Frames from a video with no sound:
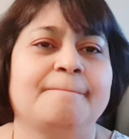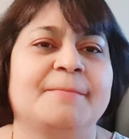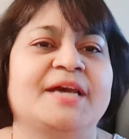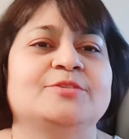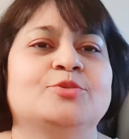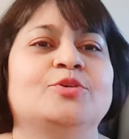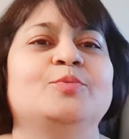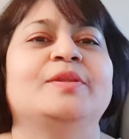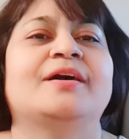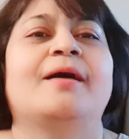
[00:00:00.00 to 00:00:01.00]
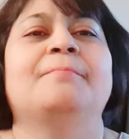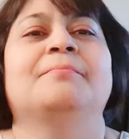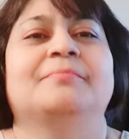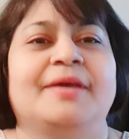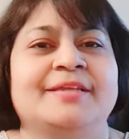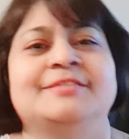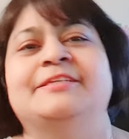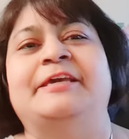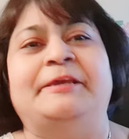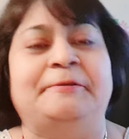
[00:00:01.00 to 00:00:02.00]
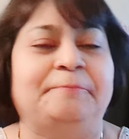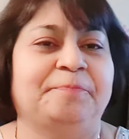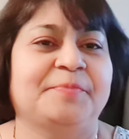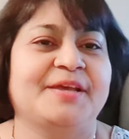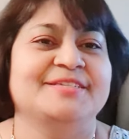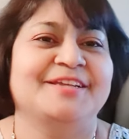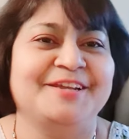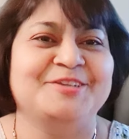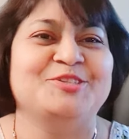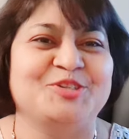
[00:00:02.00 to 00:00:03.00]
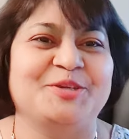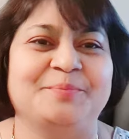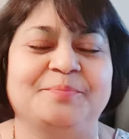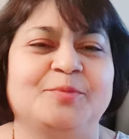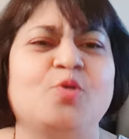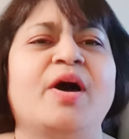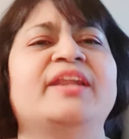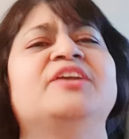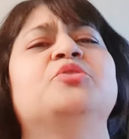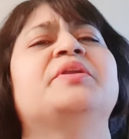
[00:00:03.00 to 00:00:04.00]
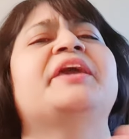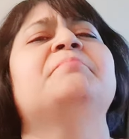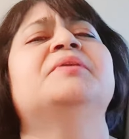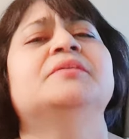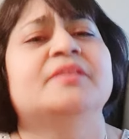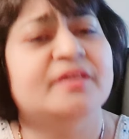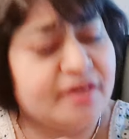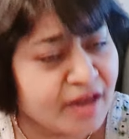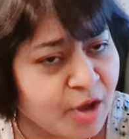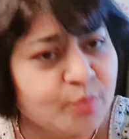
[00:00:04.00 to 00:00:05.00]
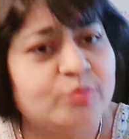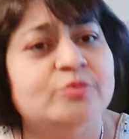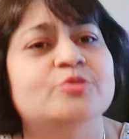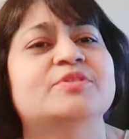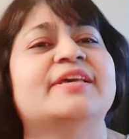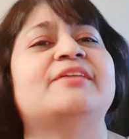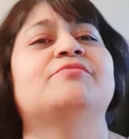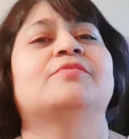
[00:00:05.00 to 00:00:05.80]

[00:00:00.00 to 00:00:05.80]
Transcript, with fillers: my soul will come and say, as an energy, oh, I need to take birth now to save